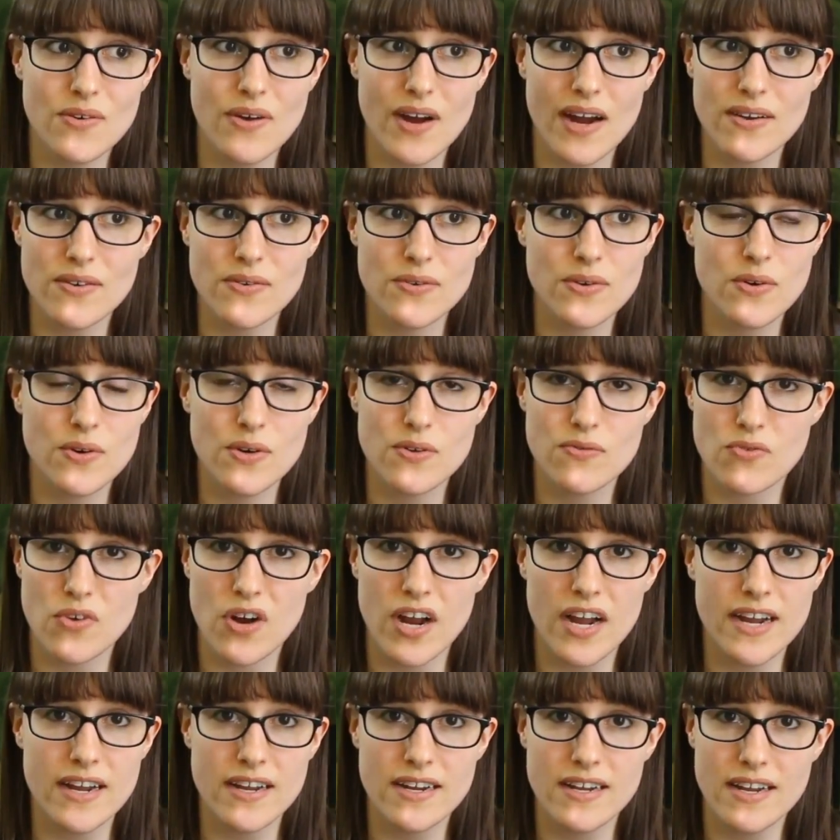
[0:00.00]
You know, I don't know if
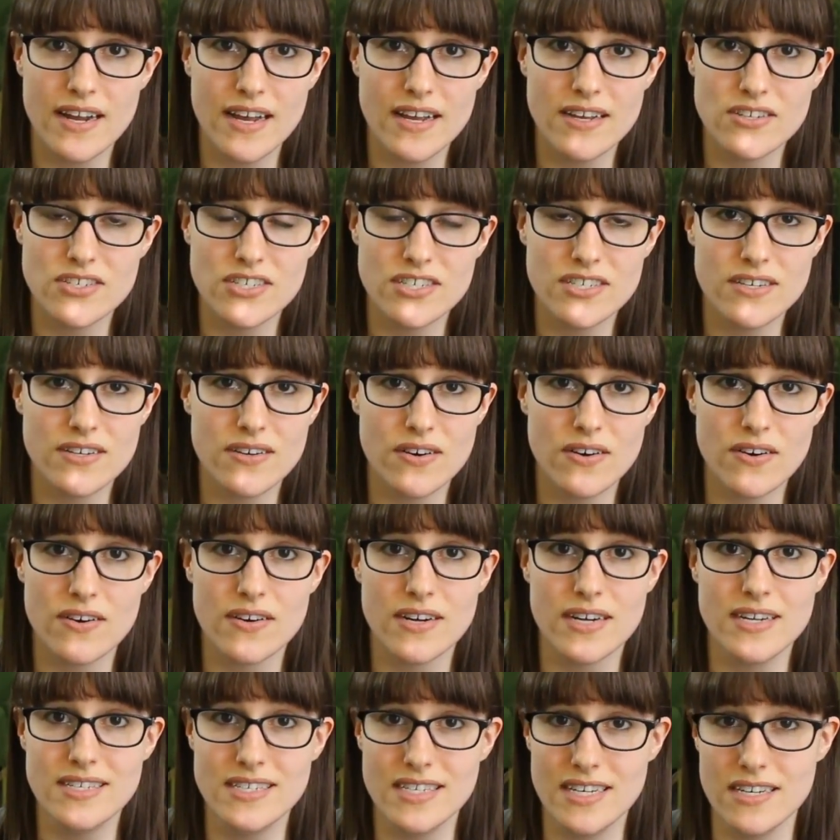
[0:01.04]
Ryan and Angie
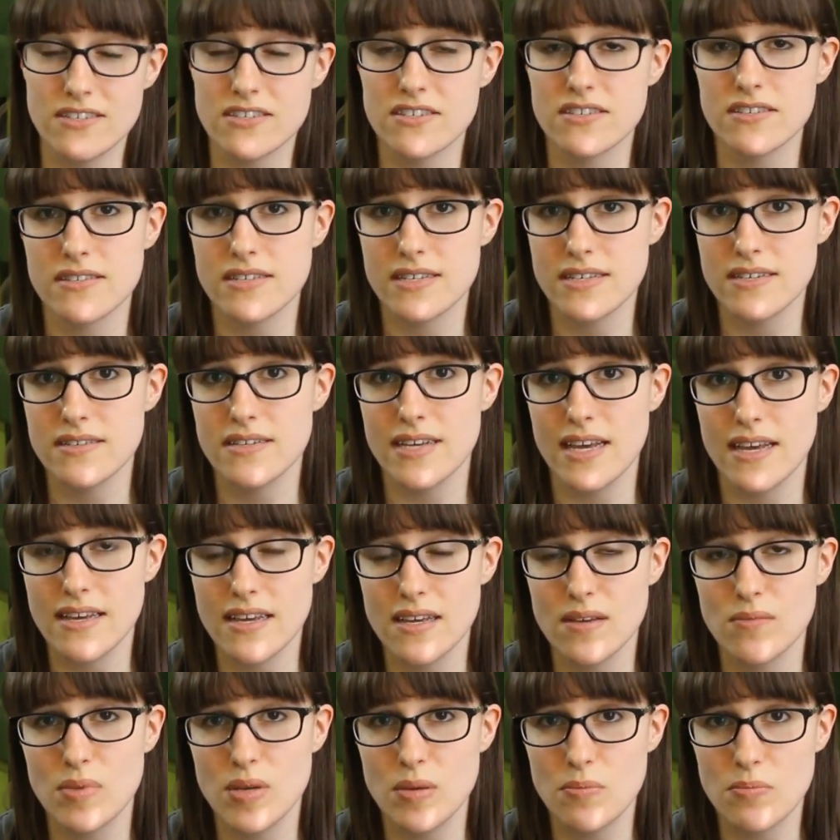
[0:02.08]
are intentionally
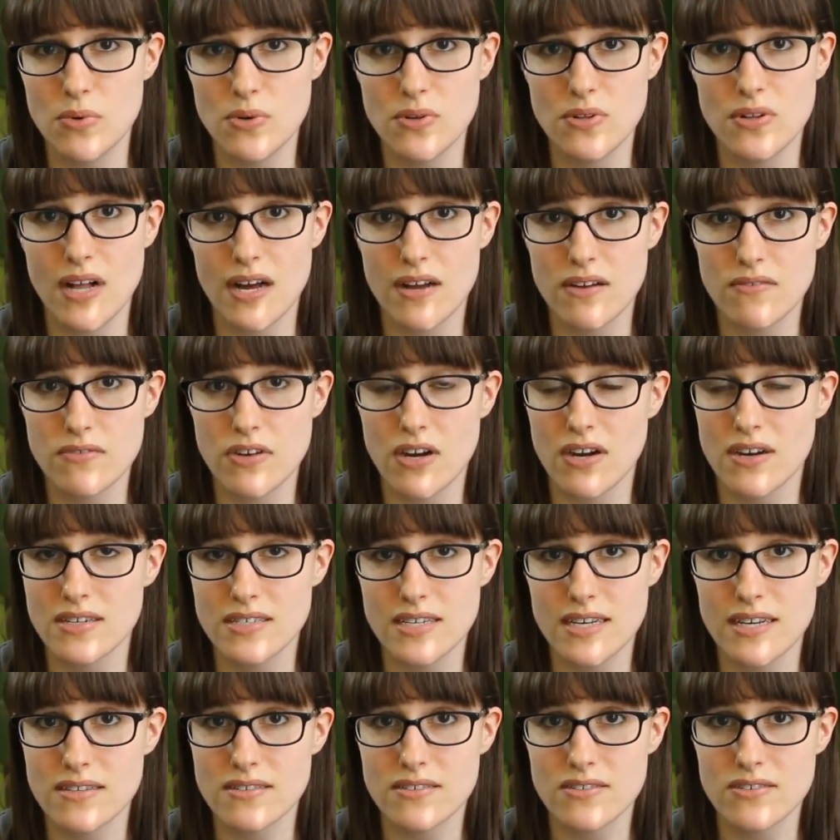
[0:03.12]
taking people out of
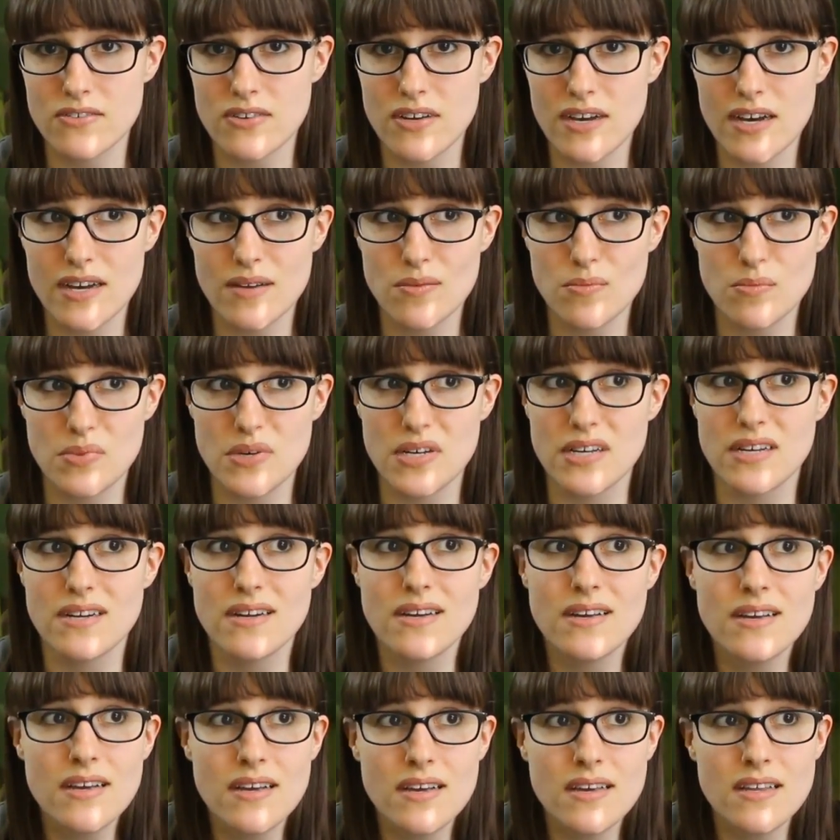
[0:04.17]
context or not, but
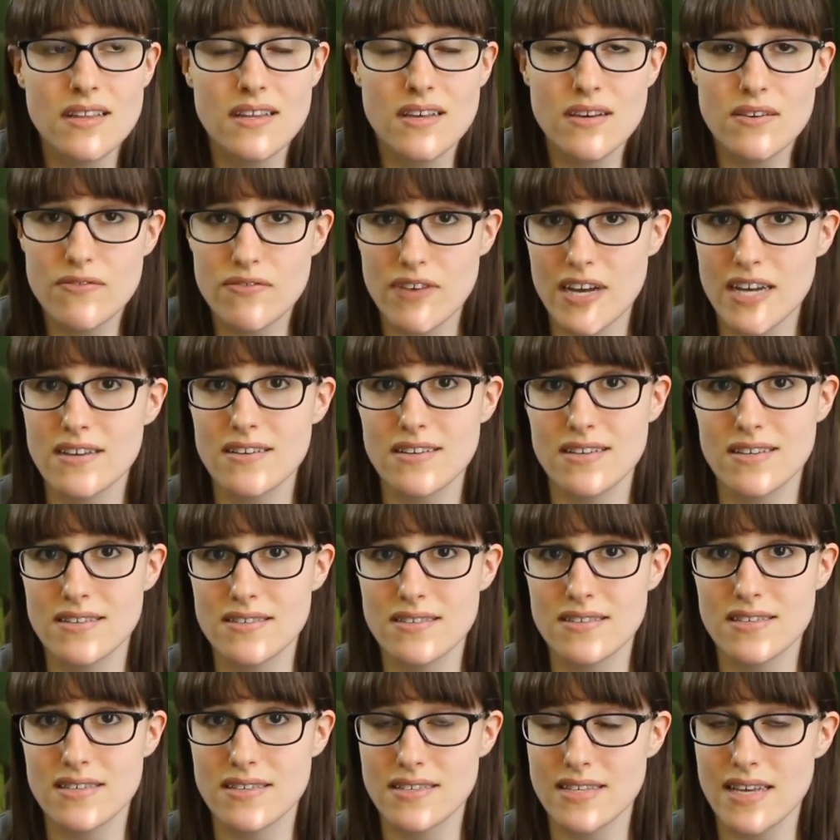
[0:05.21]
the effect
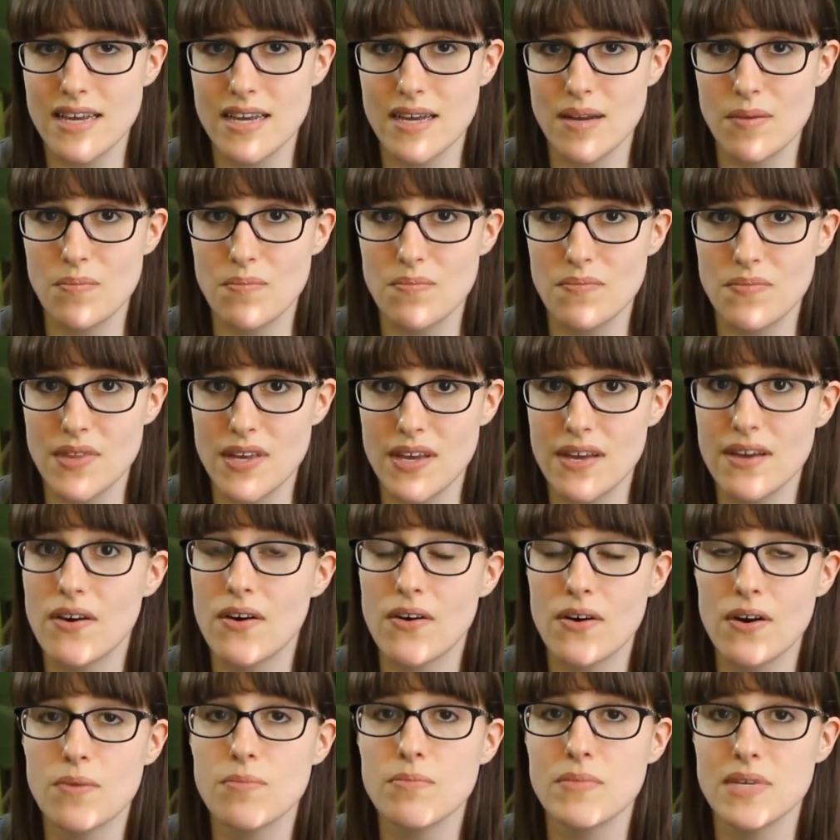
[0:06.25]
is the same. They
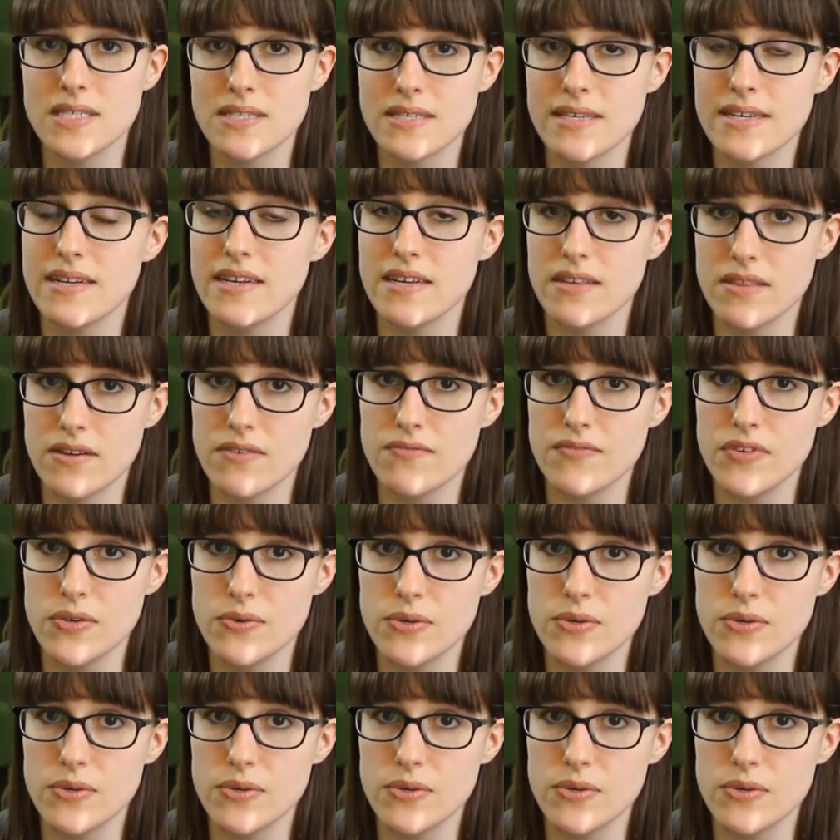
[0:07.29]
are misleading their